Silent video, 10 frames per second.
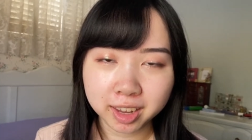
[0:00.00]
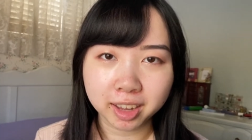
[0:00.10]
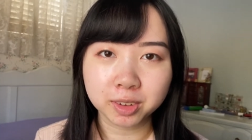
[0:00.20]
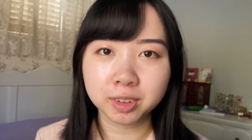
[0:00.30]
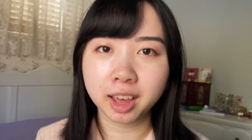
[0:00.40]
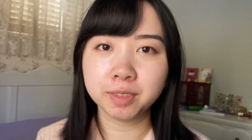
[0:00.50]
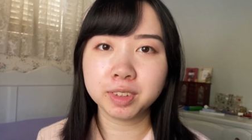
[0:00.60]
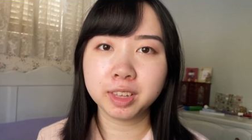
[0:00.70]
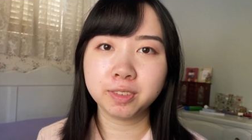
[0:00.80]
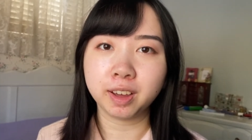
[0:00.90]
I don't have
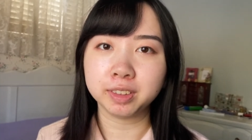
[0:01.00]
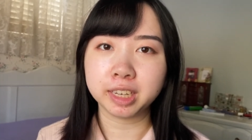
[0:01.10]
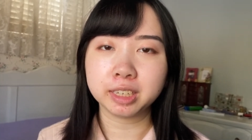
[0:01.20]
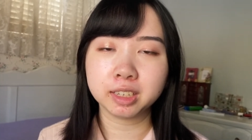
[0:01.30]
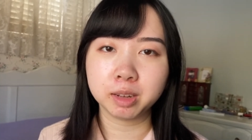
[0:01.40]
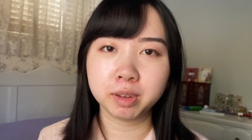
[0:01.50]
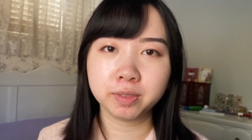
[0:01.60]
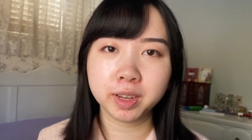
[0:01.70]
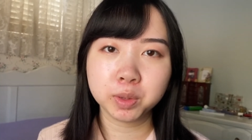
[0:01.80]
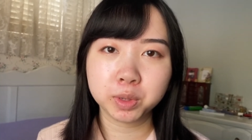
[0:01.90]
any foundation on my
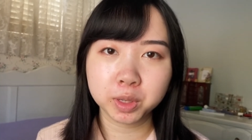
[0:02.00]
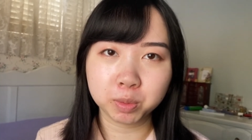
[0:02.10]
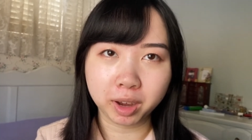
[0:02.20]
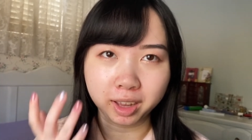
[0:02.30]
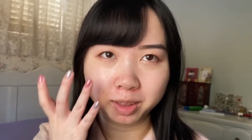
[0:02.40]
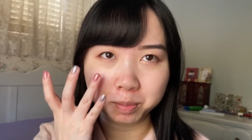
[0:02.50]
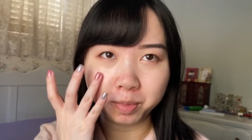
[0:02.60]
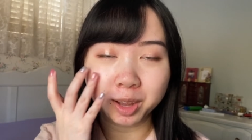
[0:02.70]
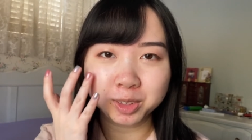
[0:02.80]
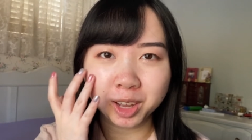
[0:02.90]
face, which is why,
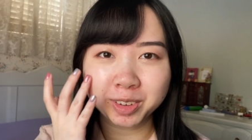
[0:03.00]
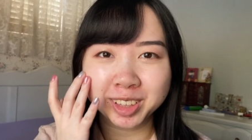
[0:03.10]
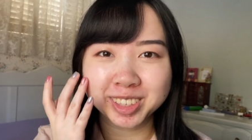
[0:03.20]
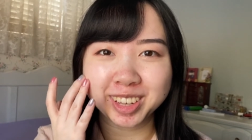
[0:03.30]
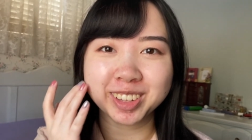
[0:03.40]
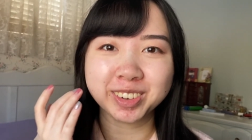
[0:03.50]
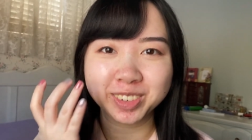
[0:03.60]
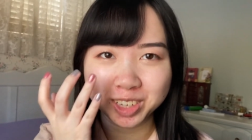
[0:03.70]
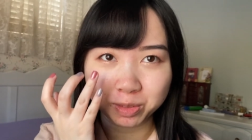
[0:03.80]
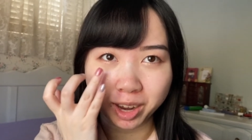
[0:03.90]
but I do have concealer,
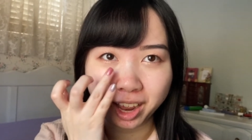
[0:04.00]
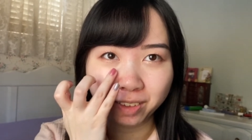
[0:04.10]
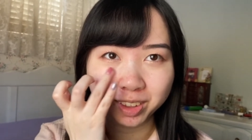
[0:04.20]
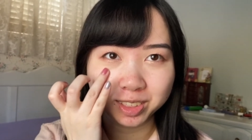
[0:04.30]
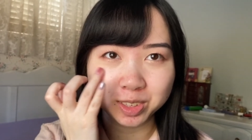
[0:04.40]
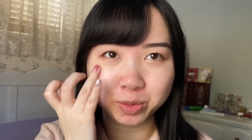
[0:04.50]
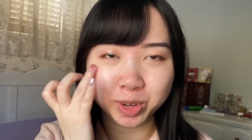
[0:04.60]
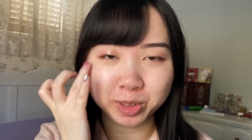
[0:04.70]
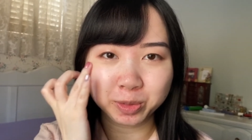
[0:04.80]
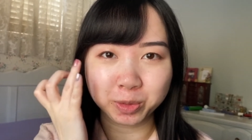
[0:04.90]
which is why I have like this
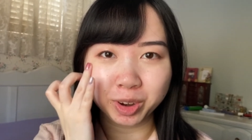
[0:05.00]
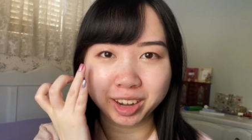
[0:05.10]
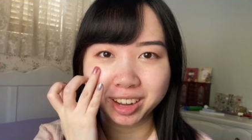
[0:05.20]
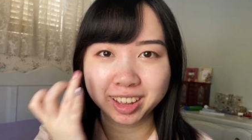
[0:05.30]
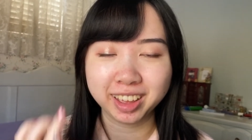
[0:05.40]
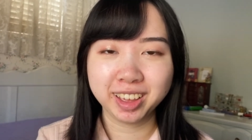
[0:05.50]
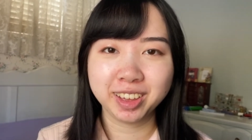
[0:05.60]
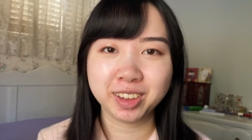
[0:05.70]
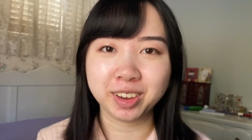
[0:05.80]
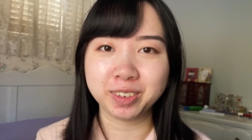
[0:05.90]
weird ring
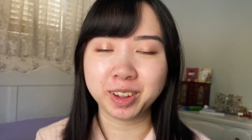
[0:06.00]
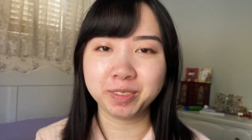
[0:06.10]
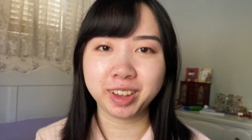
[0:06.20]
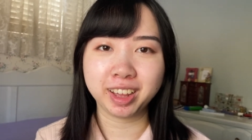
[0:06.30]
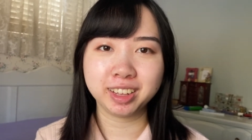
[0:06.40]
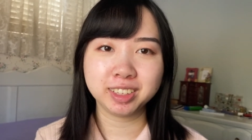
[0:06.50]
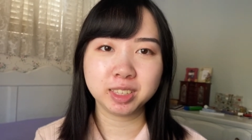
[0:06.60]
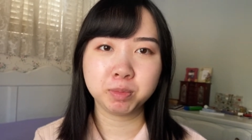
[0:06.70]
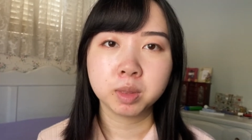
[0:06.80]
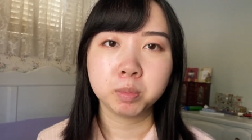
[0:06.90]
around my
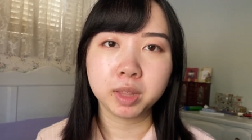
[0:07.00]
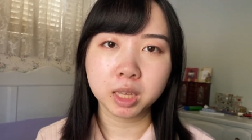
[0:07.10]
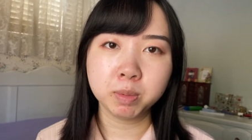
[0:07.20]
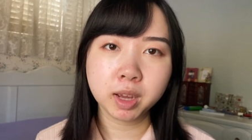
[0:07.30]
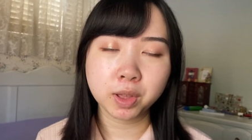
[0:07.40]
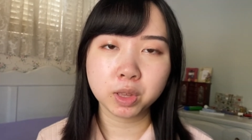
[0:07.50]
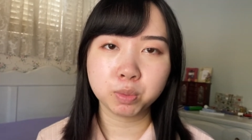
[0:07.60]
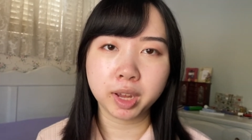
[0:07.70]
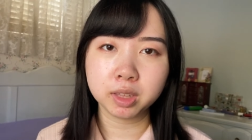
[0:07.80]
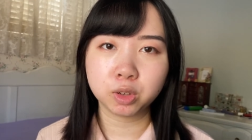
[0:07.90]
eyes. But that's because I was
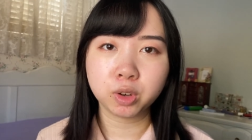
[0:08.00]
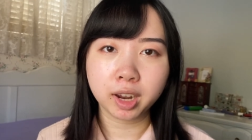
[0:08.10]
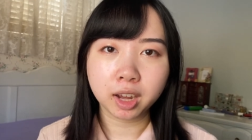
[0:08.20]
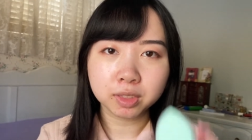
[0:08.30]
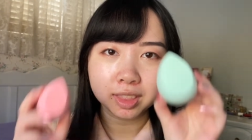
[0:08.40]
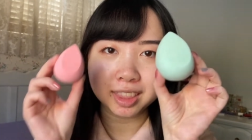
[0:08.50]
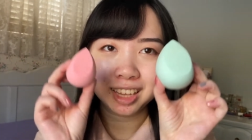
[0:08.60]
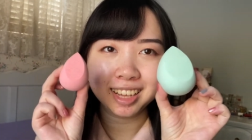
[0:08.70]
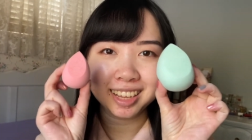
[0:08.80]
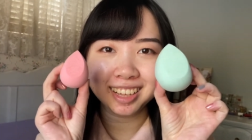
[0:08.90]
waiting to try out
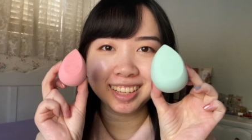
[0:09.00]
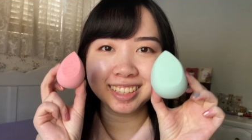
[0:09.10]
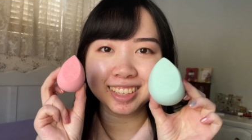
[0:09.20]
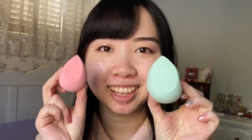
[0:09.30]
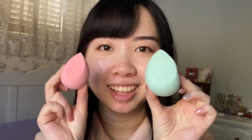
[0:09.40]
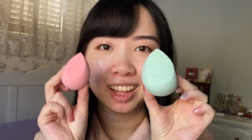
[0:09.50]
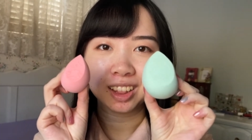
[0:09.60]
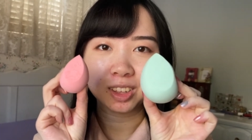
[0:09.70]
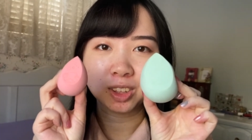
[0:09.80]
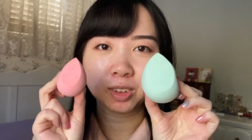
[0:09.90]
these
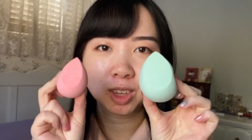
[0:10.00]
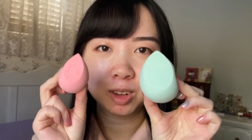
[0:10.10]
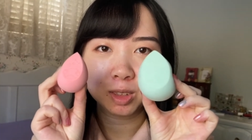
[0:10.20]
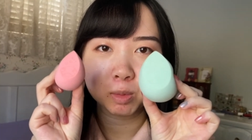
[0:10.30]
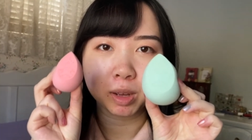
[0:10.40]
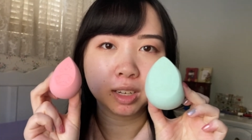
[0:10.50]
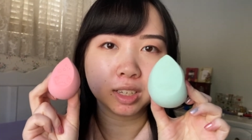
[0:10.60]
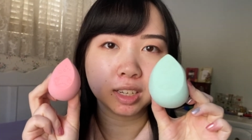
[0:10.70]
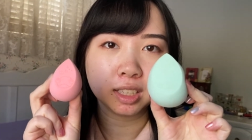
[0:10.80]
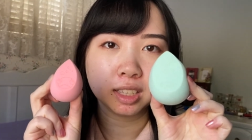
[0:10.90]
little cute
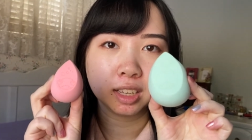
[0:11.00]
sponges.